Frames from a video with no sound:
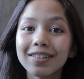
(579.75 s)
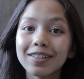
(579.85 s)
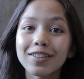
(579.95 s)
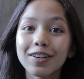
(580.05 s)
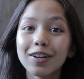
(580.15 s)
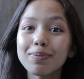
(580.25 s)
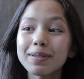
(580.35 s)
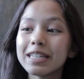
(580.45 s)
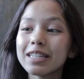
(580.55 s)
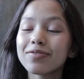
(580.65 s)

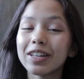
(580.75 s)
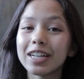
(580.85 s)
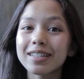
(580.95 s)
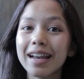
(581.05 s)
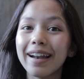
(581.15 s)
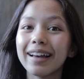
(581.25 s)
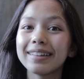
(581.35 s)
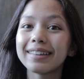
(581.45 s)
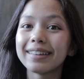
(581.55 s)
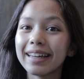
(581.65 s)
Triceratops is finished, and
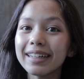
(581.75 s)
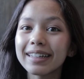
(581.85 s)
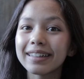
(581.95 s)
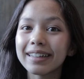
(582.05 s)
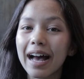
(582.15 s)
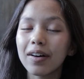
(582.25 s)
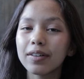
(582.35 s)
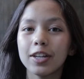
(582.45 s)
I think now,